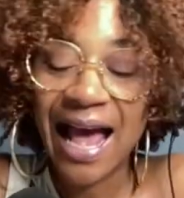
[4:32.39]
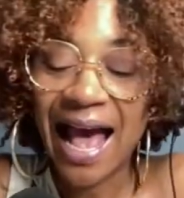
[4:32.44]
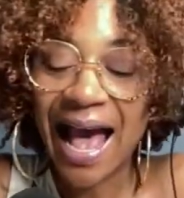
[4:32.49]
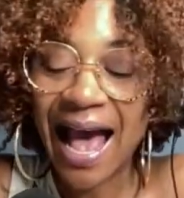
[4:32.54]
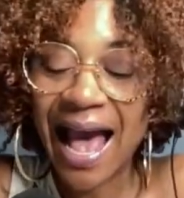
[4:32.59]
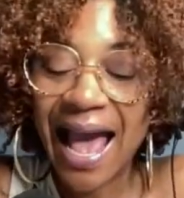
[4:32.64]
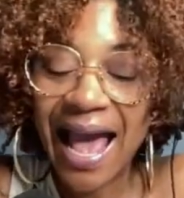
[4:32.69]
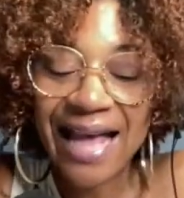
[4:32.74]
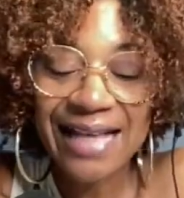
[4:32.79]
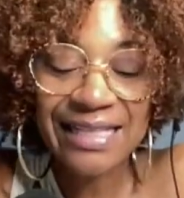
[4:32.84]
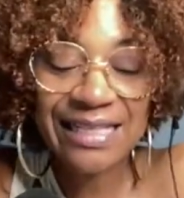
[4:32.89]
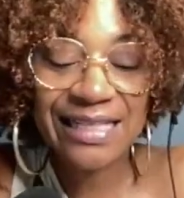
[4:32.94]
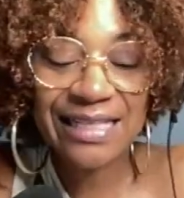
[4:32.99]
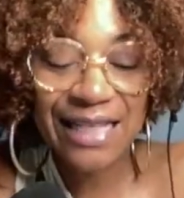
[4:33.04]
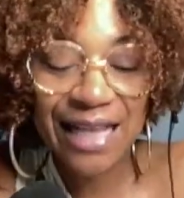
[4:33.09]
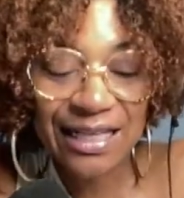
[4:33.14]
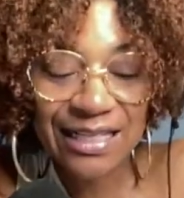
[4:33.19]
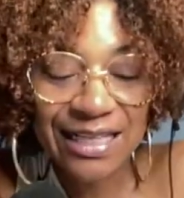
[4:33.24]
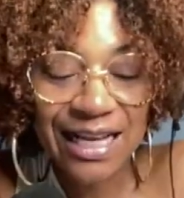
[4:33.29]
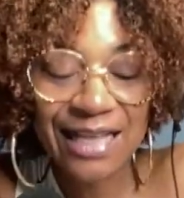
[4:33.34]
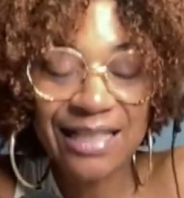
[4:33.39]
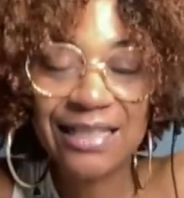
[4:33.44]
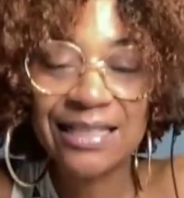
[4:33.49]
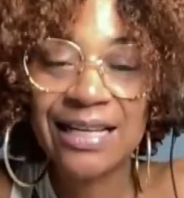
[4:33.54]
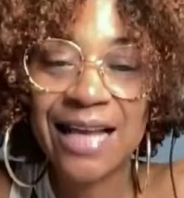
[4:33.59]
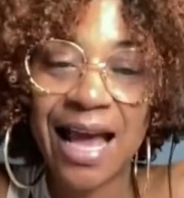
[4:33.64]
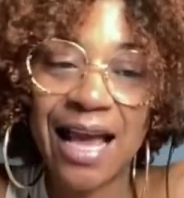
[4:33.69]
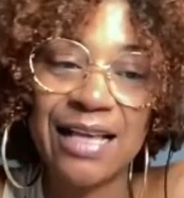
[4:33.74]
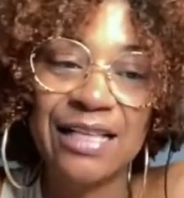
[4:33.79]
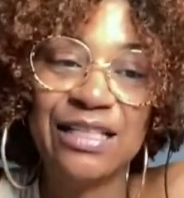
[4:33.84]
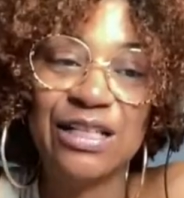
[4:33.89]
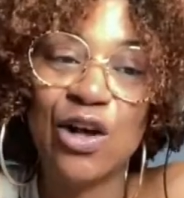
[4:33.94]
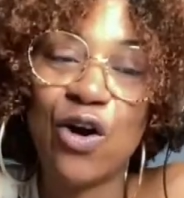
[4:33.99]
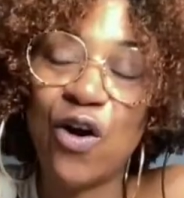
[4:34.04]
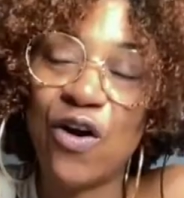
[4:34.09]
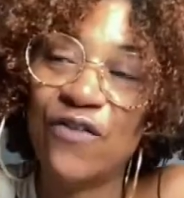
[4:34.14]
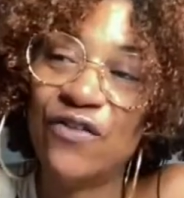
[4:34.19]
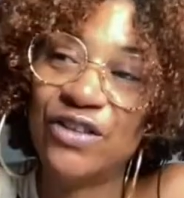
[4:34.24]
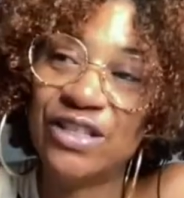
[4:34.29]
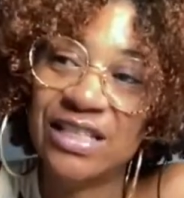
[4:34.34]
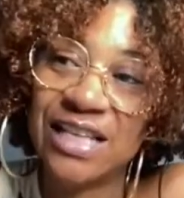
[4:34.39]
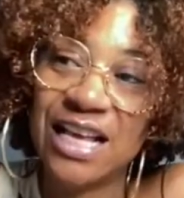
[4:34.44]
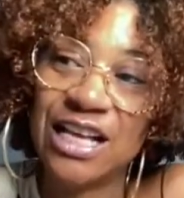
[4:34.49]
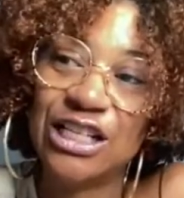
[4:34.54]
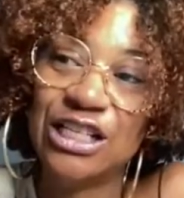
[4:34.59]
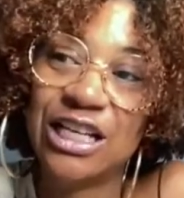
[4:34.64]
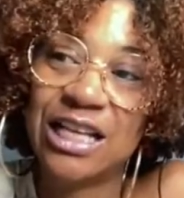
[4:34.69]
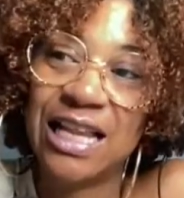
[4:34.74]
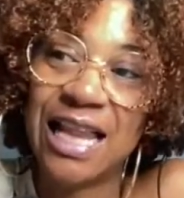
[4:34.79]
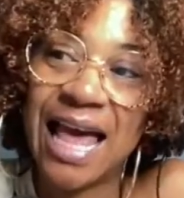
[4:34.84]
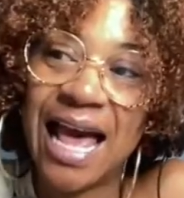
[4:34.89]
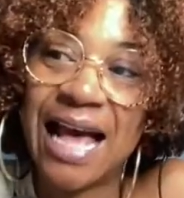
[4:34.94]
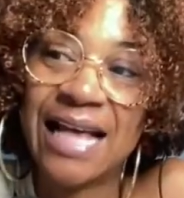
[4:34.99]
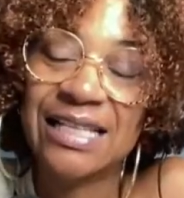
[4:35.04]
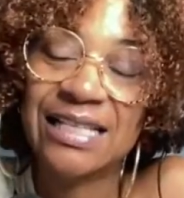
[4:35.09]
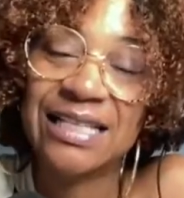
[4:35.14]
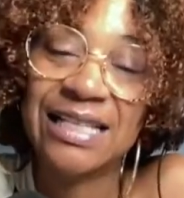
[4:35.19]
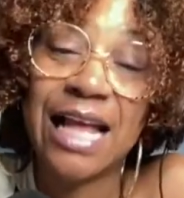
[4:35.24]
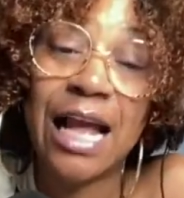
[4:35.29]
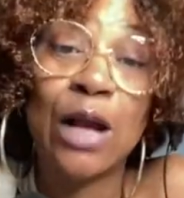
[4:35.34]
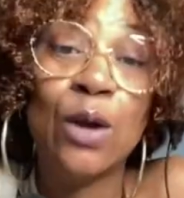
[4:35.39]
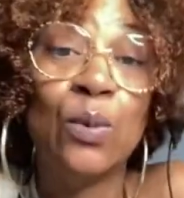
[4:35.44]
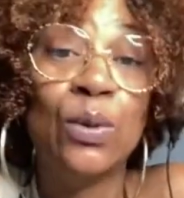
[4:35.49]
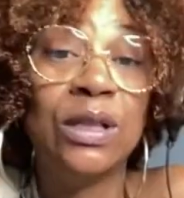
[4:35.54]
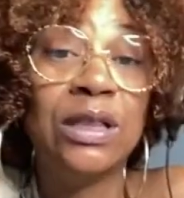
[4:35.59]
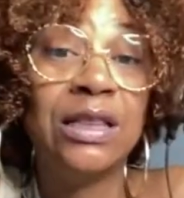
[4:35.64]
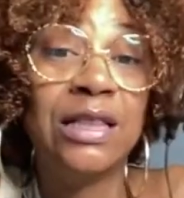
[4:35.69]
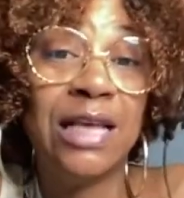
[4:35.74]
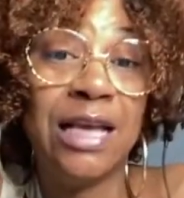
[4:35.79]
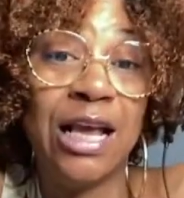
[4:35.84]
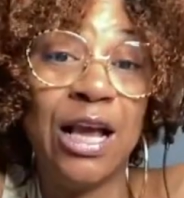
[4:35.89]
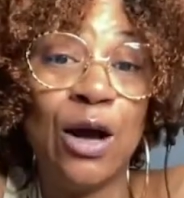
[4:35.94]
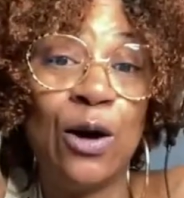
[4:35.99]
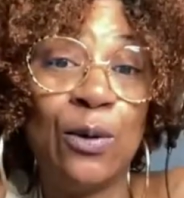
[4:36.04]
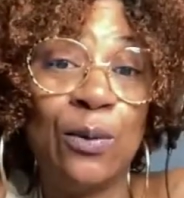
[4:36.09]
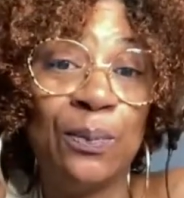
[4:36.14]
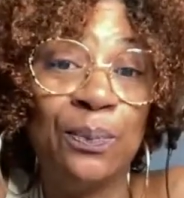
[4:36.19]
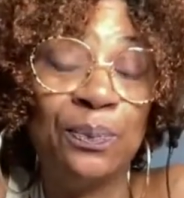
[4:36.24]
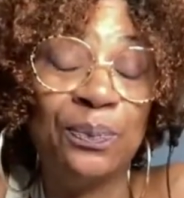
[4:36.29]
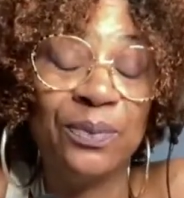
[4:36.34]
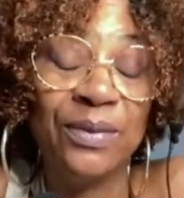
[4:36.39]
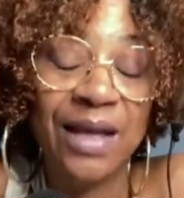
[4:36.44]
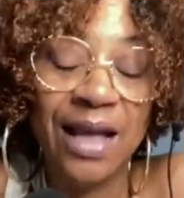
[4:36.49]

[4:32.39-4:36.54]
I had such a nice conversation last night with Theo.